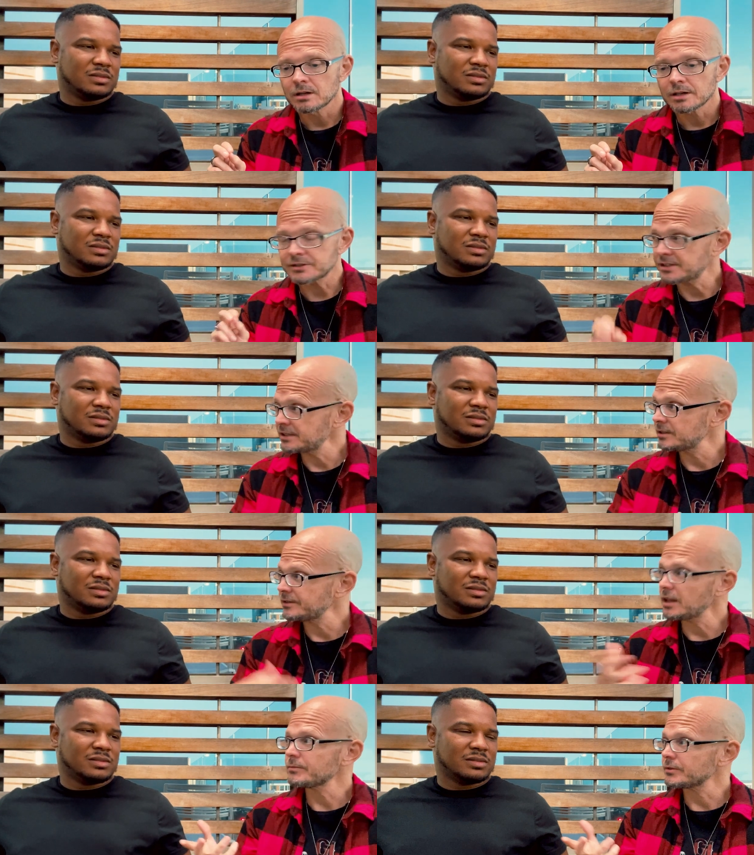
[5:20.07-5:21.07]
Speaker 1: Because it didn't
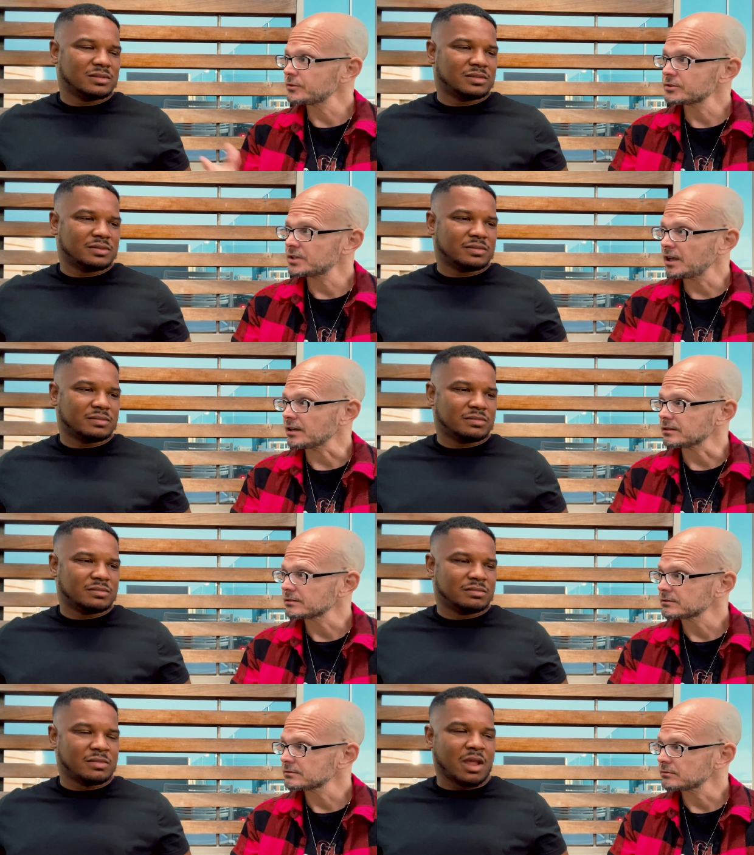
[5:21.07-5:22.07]
develop the first day.
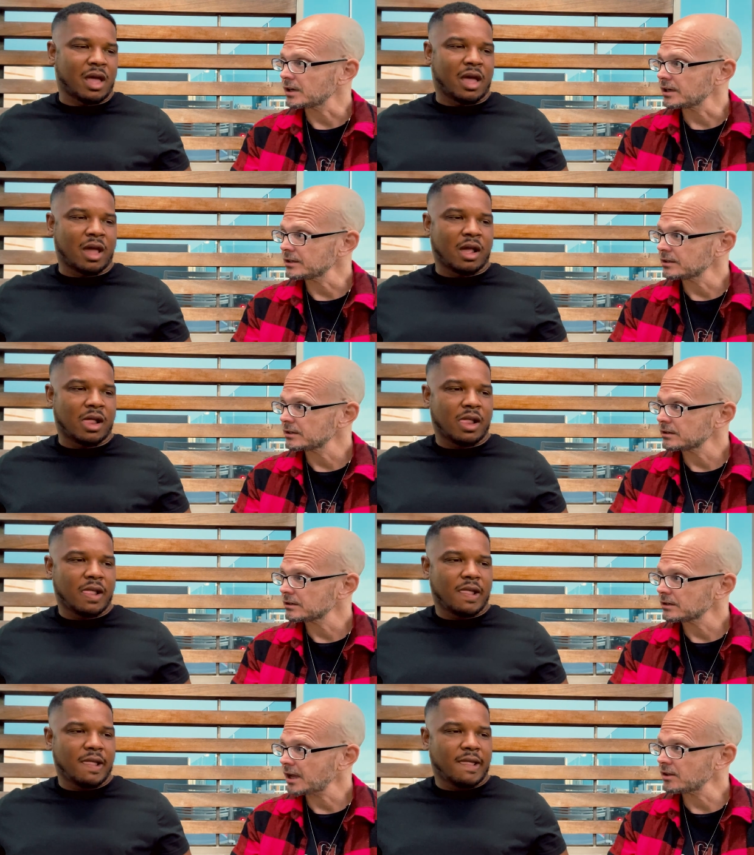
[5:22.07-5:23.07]
Nah.
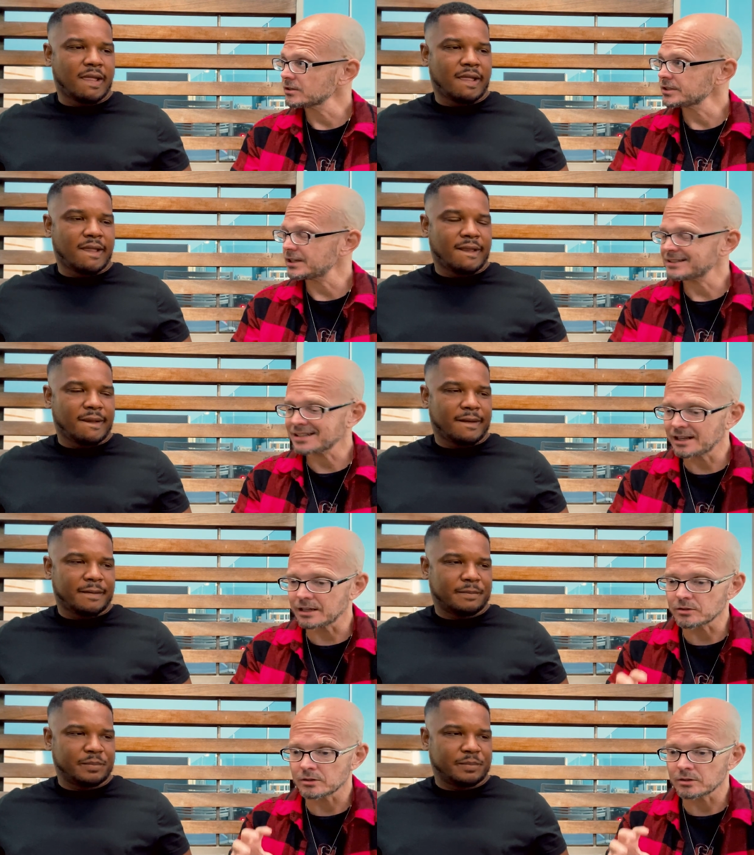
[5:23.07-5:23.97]
How long did it take